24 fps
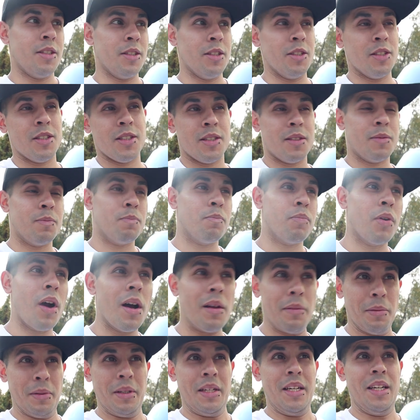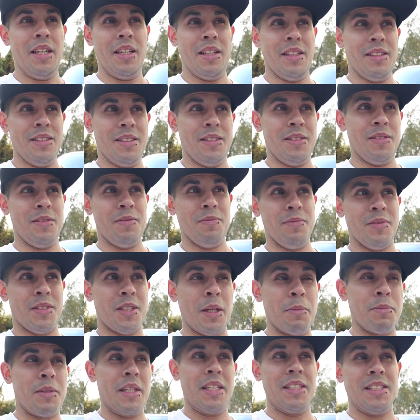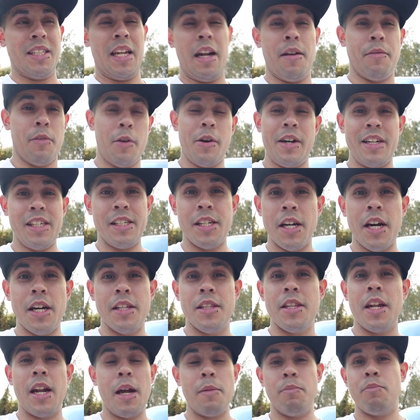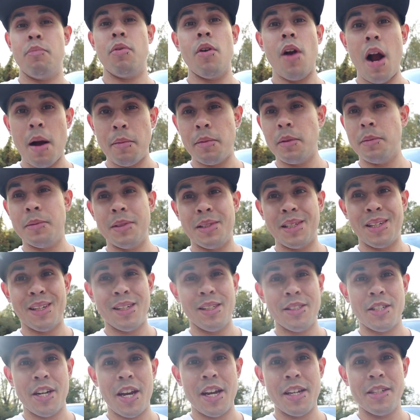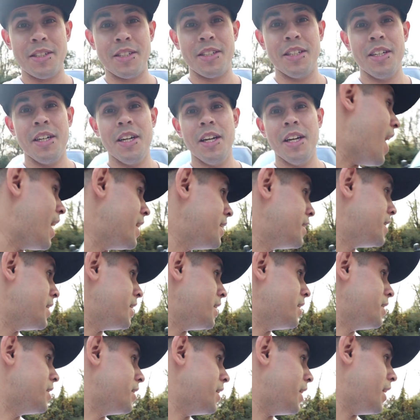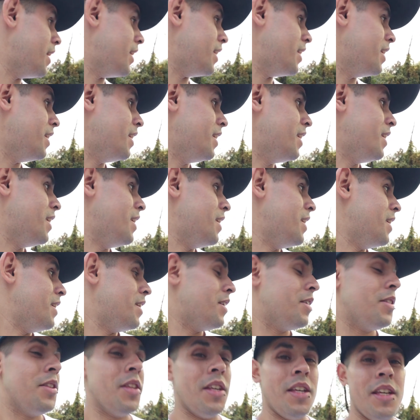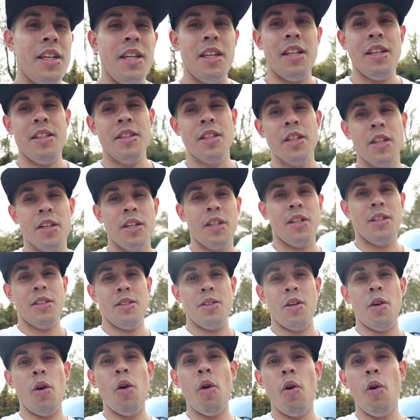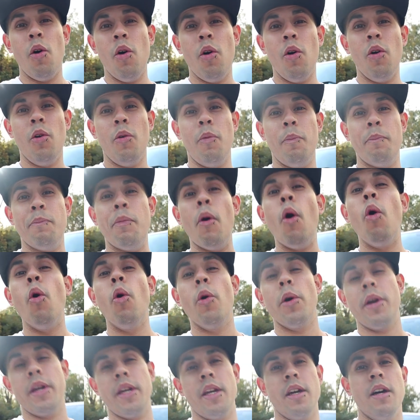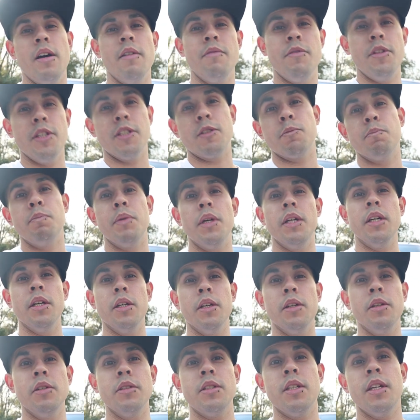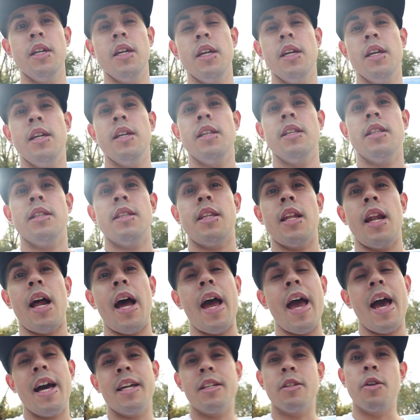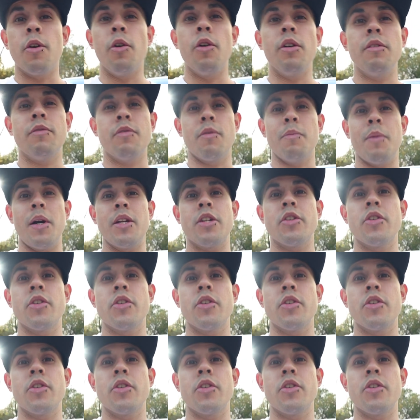There's probably some things that I've already done that I'm probably gonna change. Ideally, the whole point of this build that I had going for my